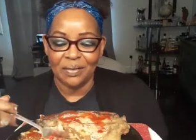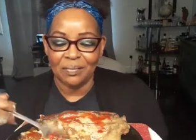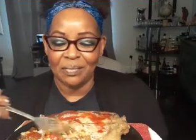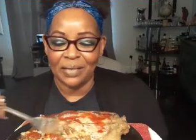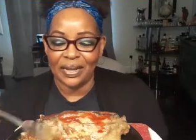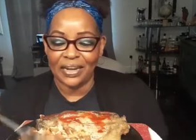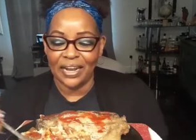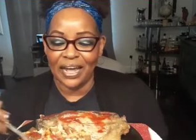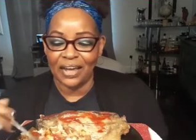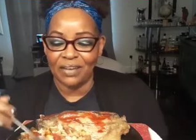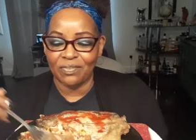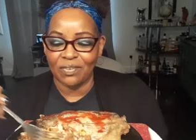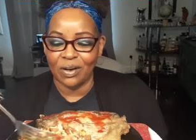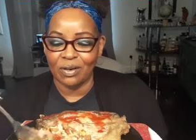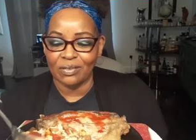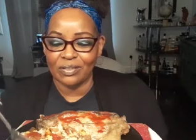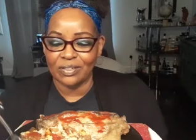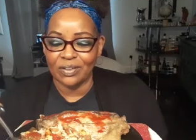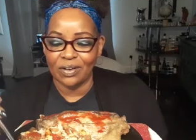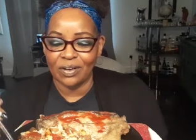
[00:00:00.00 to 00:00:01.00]
my life
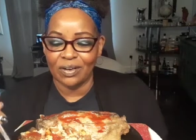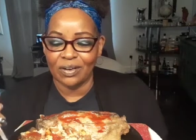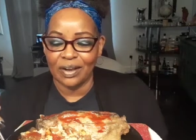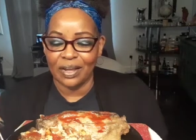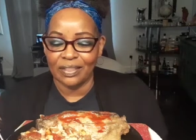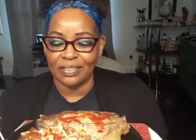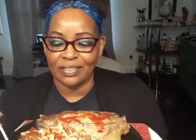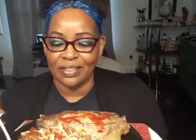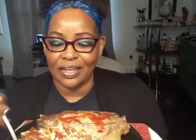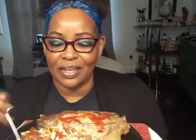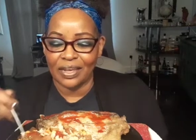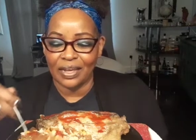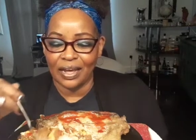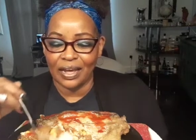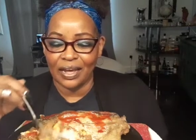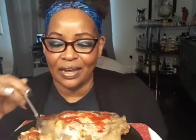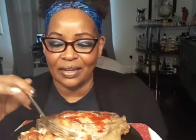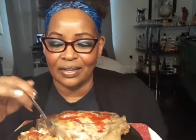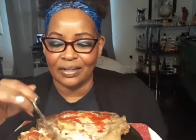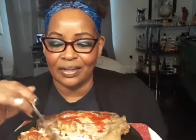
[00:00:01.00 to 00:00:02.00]
goes on. I think
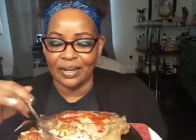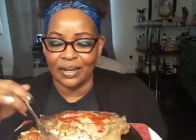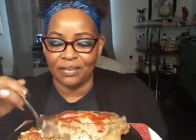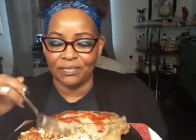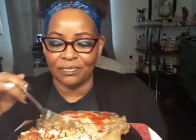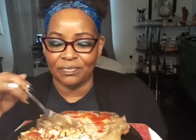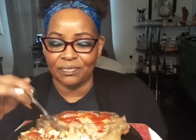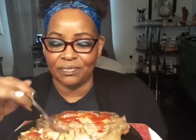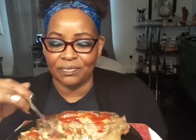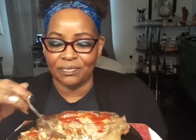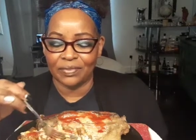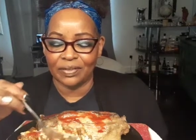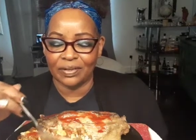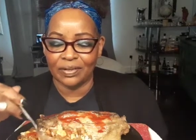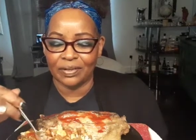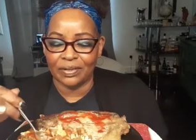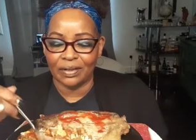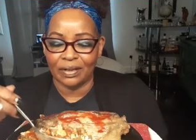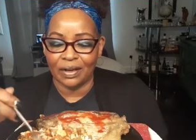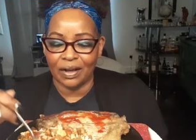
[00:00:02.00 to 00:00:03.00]
I left
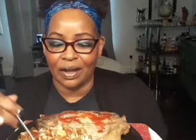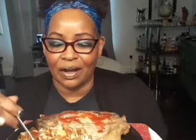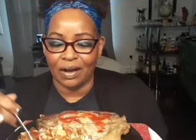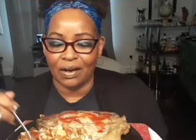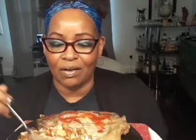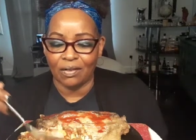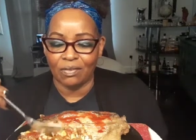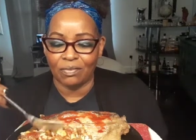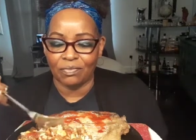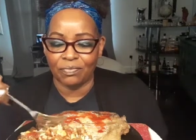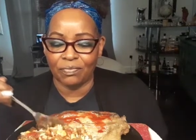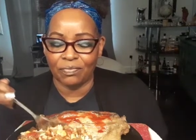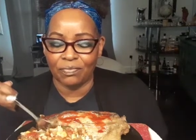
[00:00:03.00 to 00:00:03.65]
off